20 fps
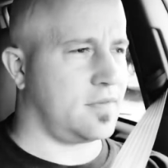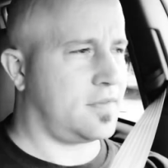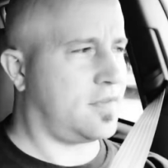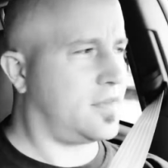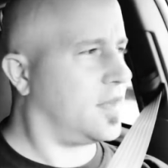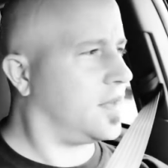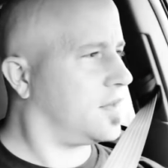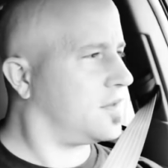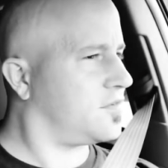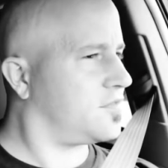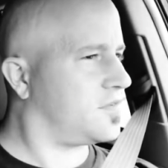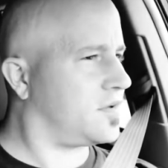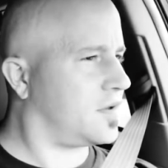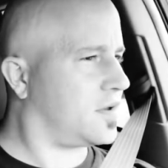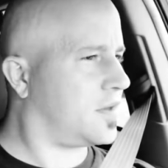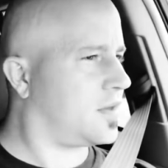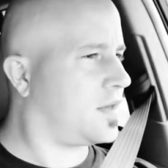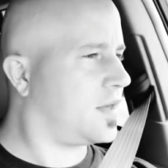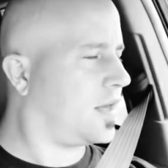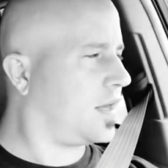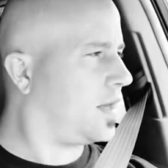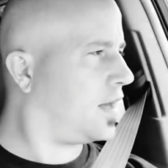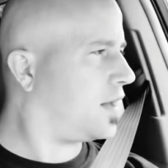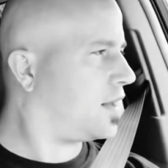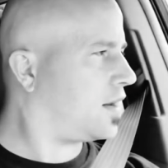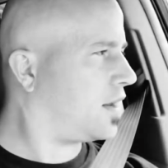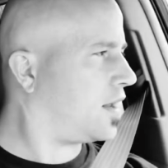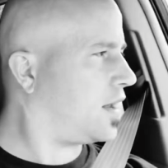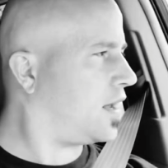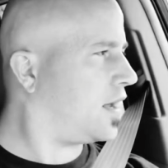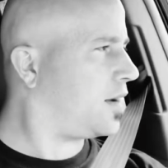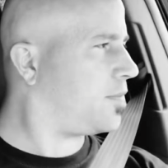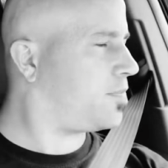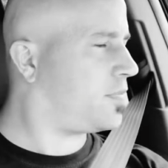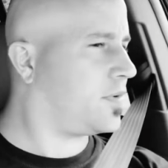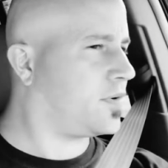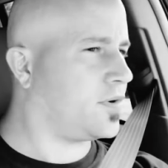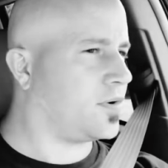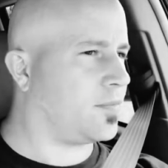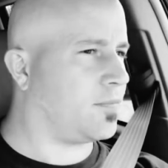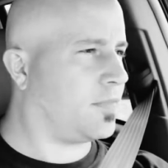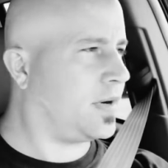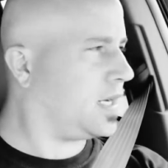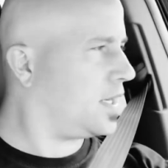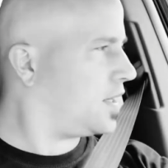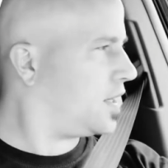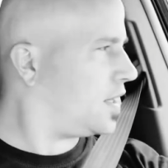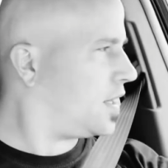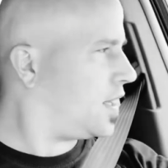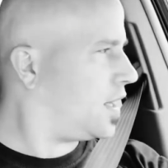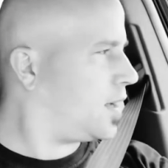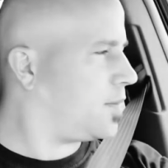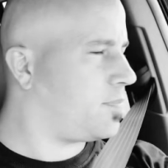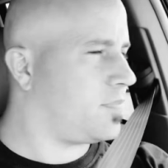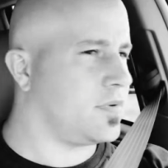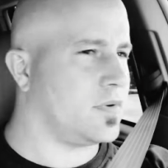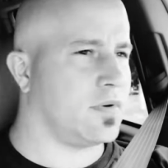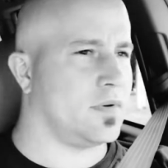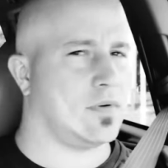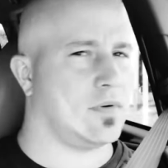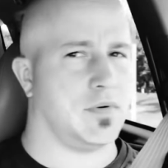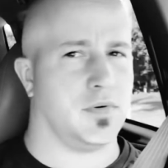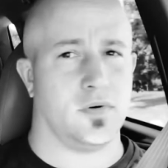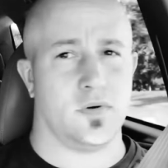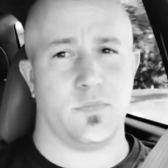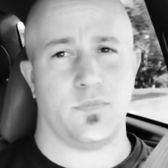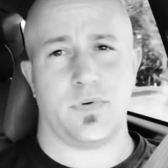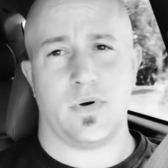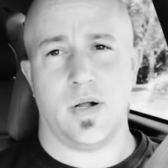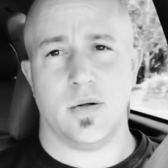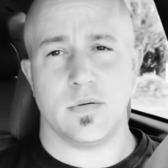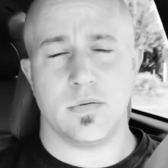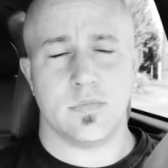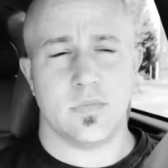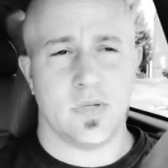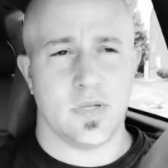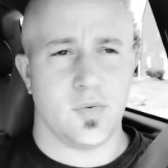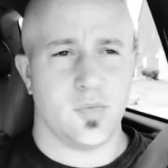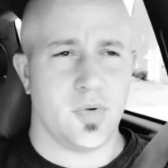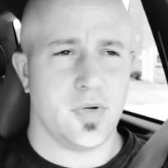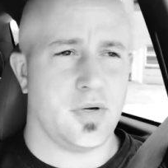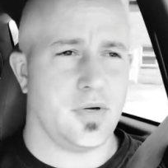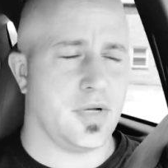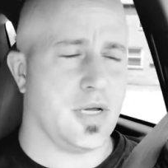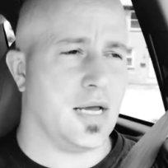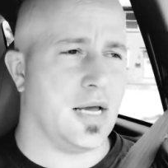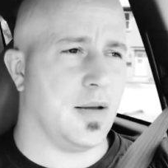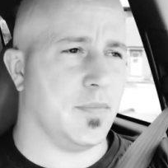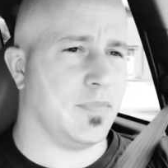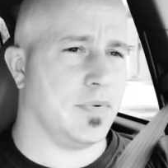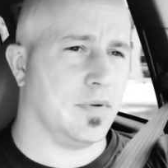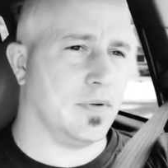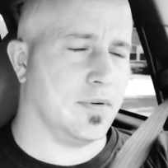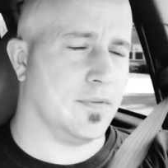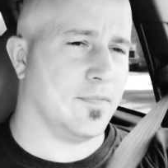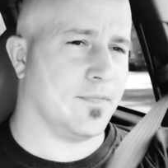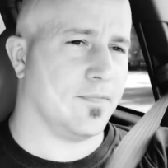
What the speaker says: things that can happen or might happen or probably will happen.